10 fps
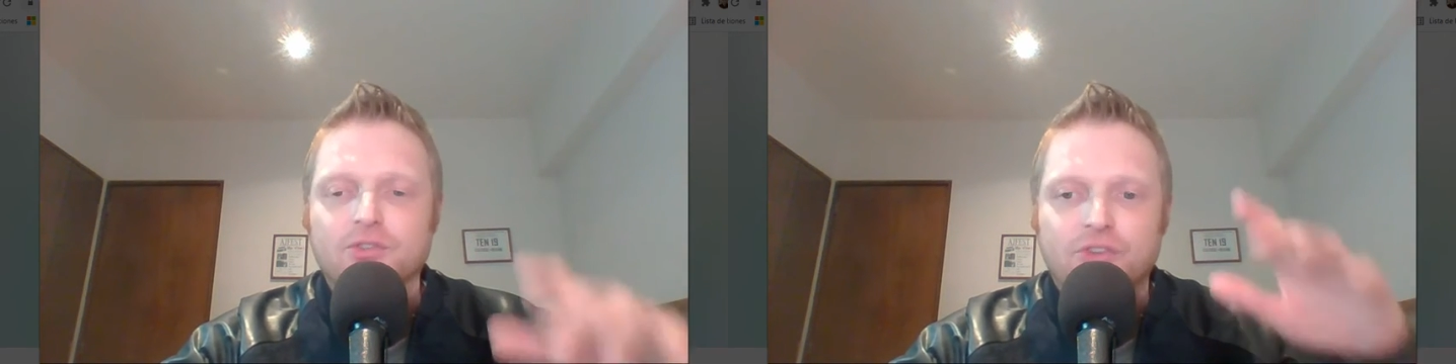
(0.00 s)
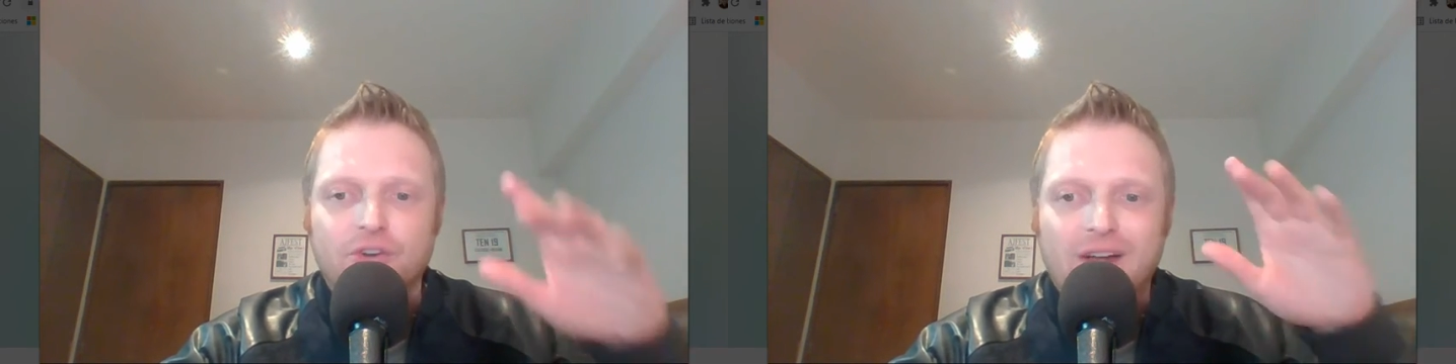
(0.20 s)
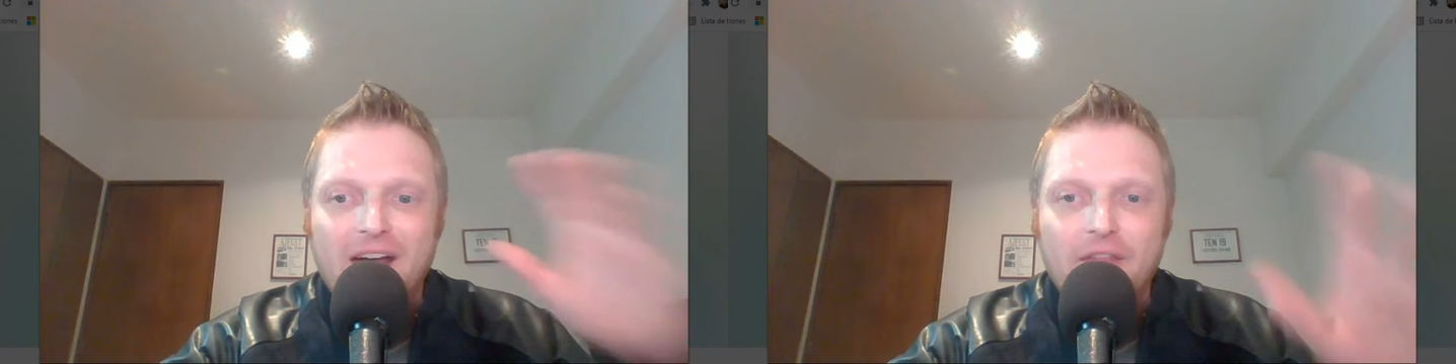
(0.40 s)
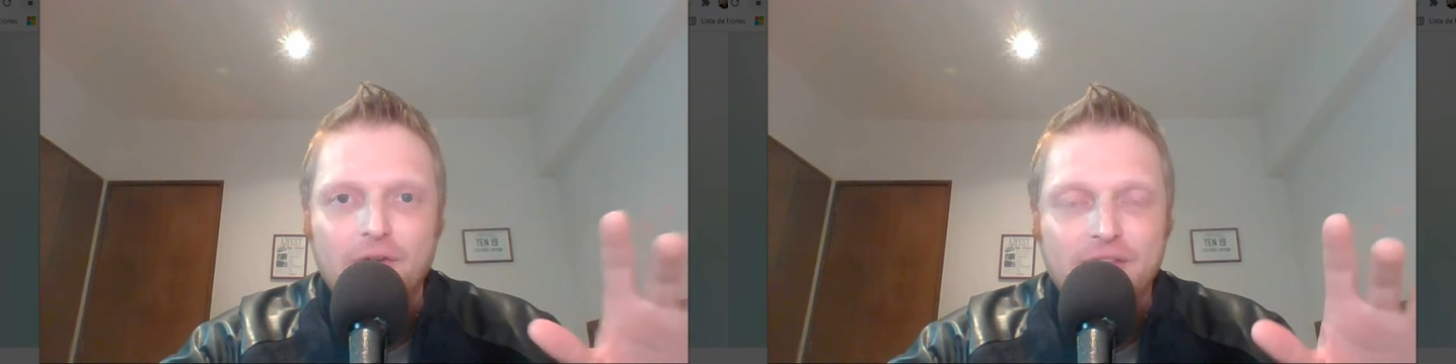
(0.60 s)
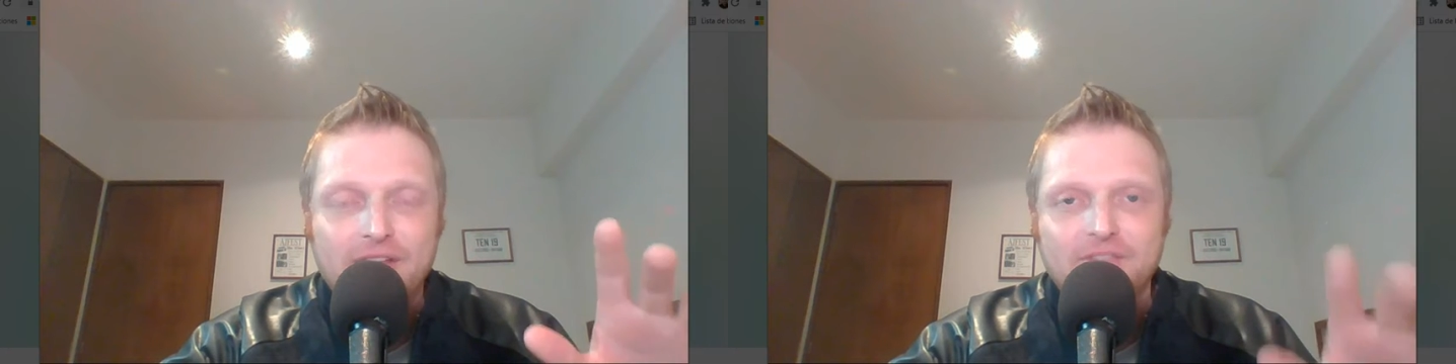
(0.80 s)
Is there other
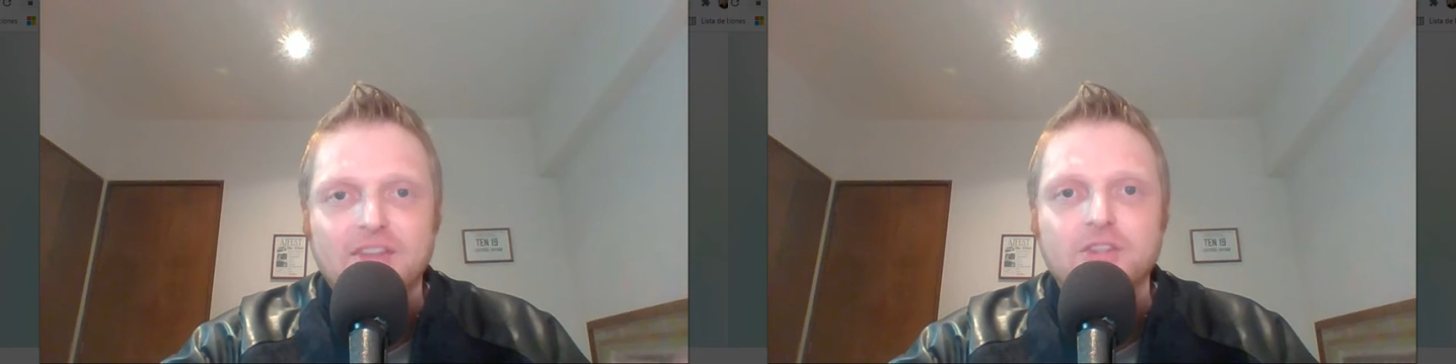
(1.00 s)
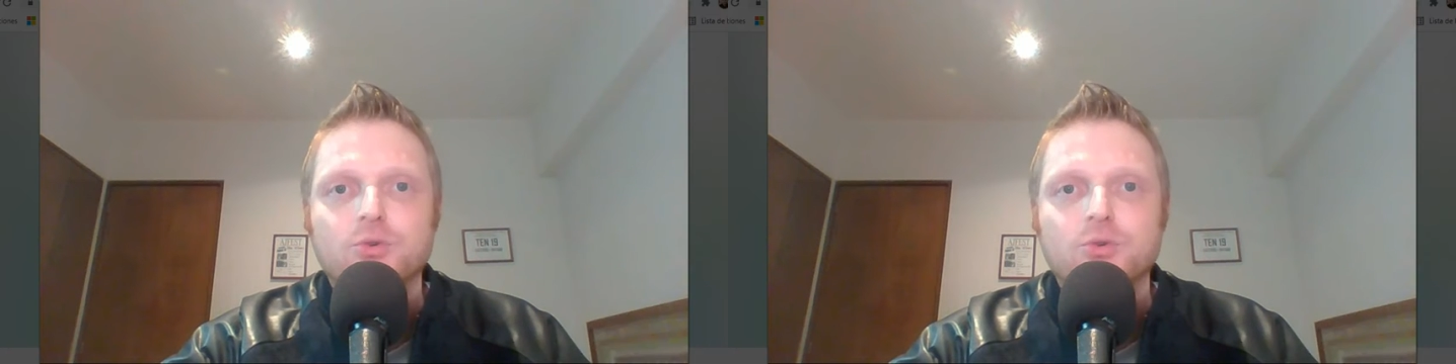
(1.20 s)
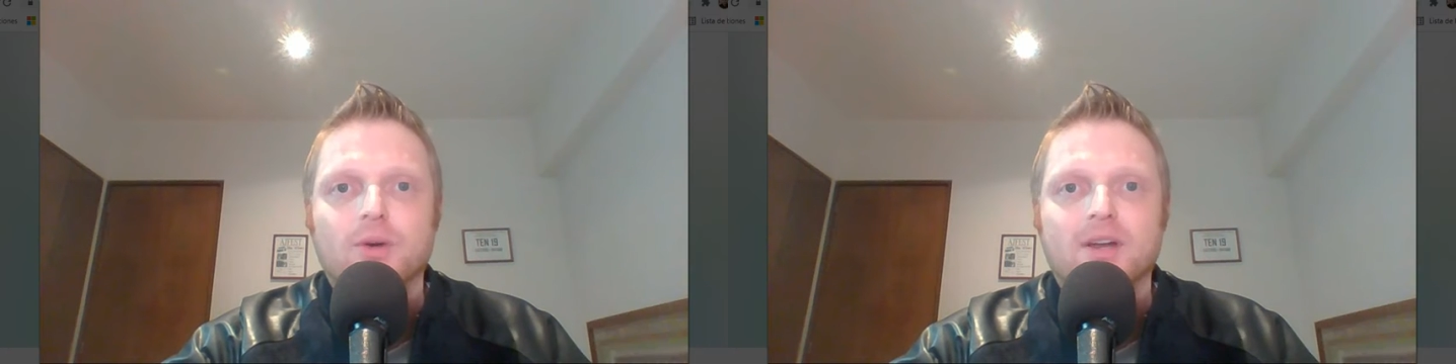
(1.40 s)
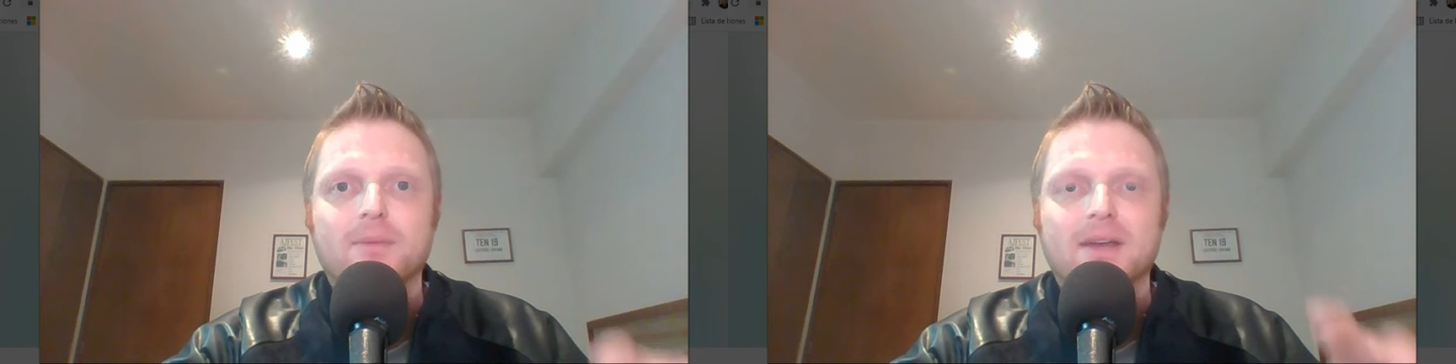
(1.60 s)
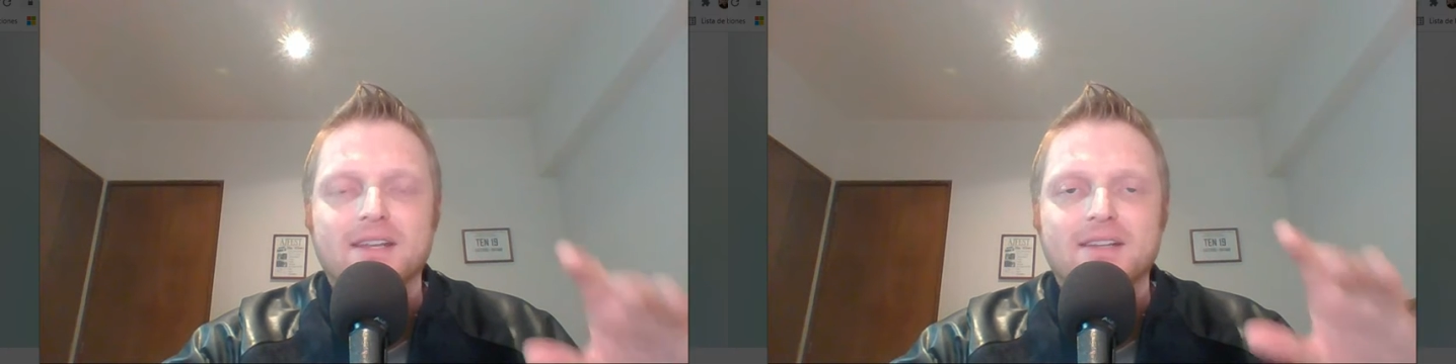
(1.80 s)
things that you would
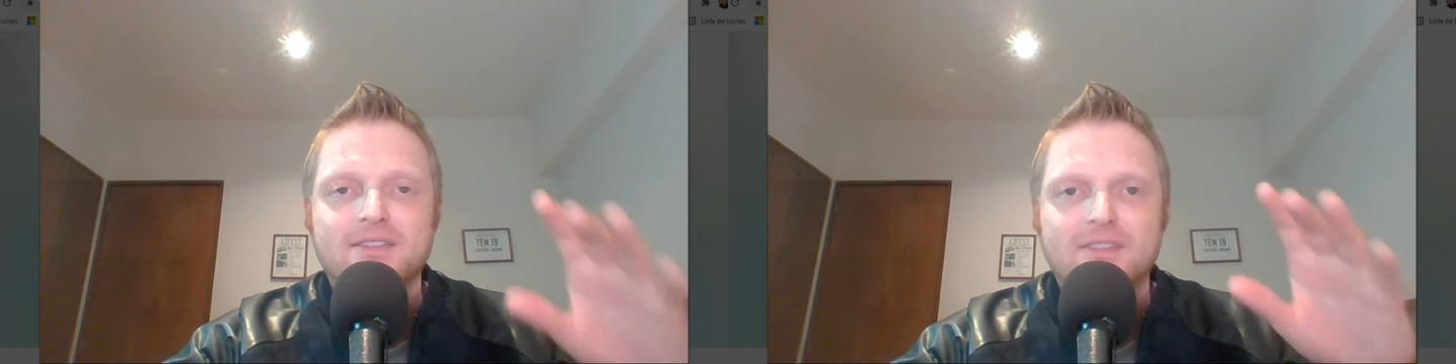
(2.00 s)
recommend